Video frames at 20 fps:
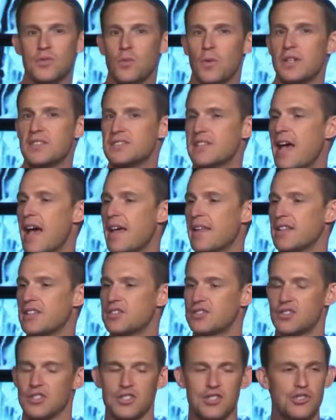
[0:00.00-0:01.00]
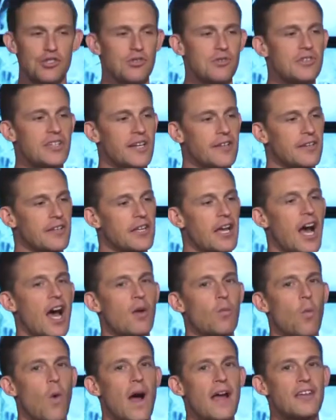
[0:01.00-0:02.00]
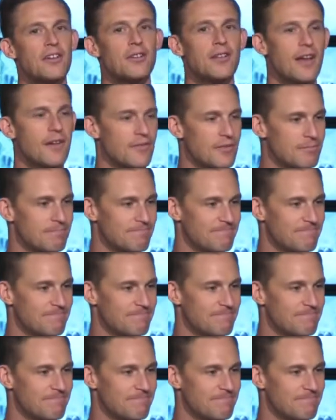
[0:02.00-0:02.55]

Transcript: What is that? It's just you telling God why you love Him.